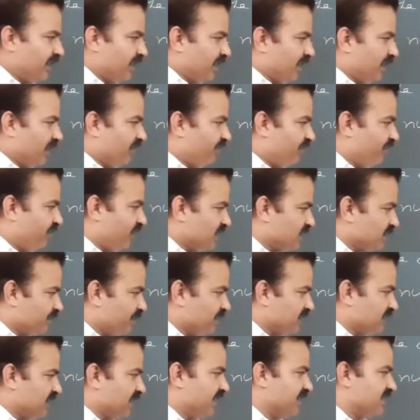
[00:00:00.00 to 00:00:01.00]
If first
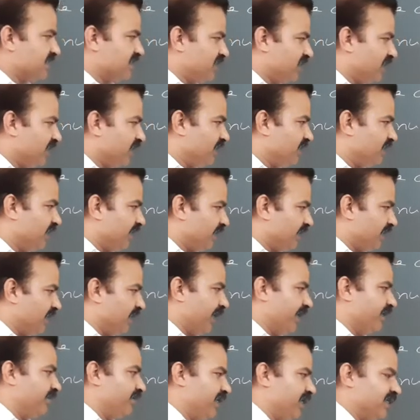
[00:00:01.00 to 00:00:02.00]
person has 3, then
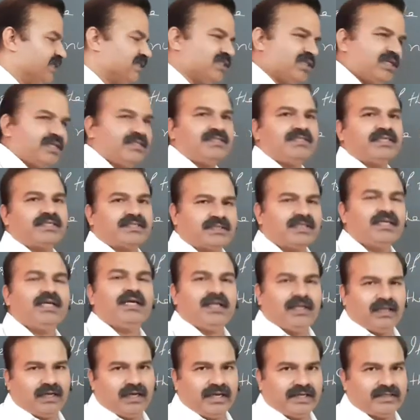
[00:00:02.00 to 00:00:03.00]
9 minus 3 6,
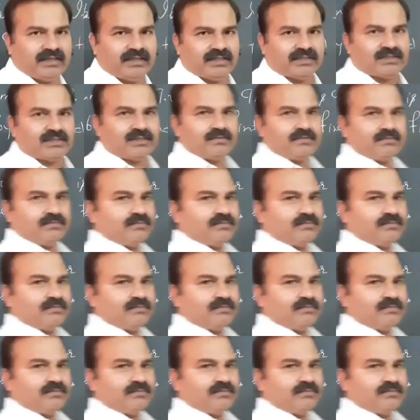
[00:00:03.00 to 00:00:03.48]
like this.